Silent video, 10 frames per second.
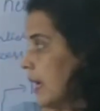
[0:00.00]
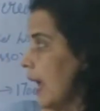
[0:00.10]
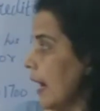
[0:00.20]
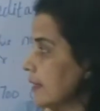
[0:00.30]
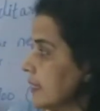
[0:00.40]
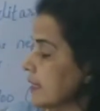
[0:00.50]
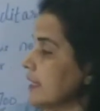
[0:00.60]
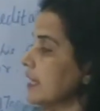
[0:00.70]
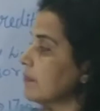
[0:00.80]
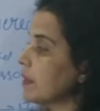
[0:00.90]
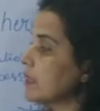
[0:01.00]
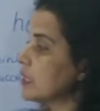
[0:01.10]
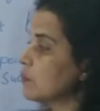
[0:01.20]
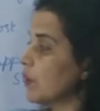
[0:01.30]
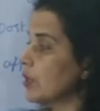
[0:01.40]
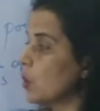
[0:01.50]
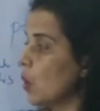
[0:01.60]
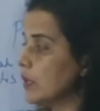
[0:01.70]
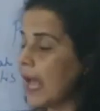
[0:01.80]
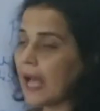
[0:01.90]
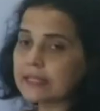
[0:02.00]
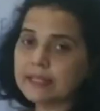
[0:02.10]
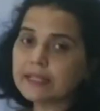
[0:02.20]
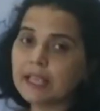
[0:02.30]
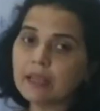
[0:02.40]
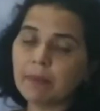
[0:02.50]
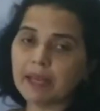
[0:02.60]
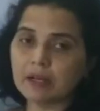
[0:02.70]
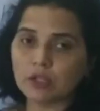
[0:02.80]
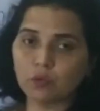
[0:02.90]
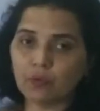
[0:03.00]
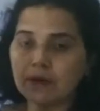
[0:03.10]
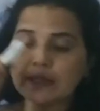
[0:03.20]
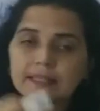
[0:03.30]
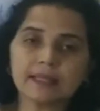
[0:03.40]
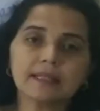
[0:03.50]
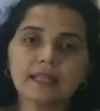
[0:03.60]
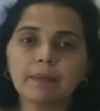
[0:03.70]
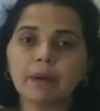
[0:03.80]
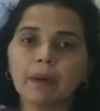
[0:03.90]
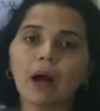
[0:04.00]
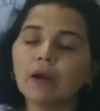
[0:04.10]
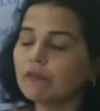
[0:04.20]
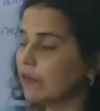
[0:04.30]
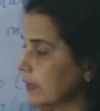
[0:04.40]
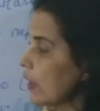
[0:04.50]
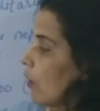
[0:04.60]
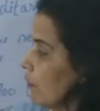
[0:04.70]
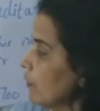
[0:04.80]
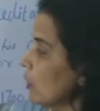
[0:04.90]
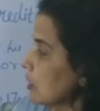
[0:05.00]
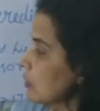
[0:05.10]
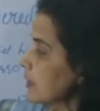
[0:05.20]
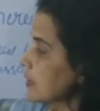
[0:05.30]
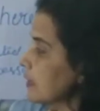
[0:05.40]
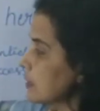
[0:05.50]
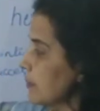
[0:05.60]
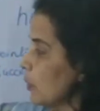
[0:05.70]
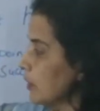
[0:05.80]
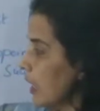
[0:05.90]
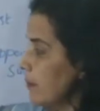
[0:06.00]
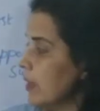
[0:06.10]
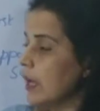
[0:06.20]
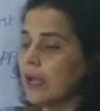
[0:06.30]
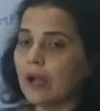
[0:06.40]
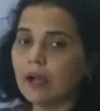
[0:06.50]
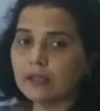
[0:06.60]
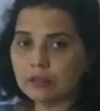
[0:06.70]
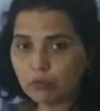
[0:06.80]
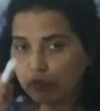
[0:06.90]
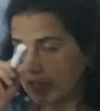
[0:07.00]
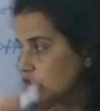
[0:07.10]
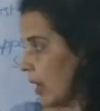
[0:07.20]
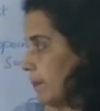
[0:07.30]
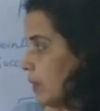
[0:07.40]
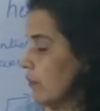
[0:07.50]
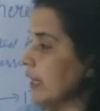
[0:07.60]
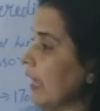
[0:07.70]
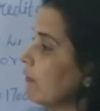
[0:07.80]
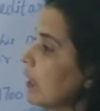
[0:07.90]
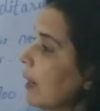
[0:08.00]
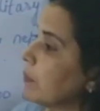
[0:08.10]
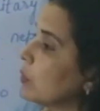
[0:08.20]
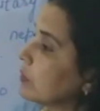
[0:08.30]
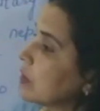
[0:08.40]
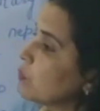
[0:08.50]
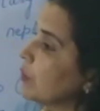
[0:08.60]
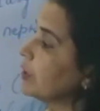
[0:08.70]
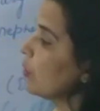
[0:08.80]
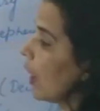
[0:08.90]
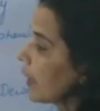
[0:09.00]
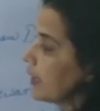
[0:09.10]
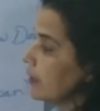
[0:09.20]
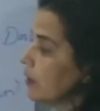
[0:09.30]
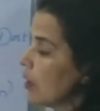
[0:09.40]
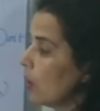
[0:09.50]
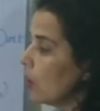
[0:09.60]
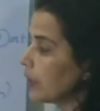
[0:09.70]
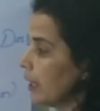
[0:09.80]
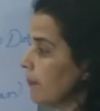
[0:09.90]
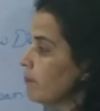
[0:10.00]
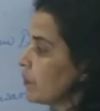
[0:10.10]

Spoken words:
And these Sayyid brothers were known as the kingmakers. We will discuss them we'll also discuss about them in the first chapter when I will upload this video again, okay.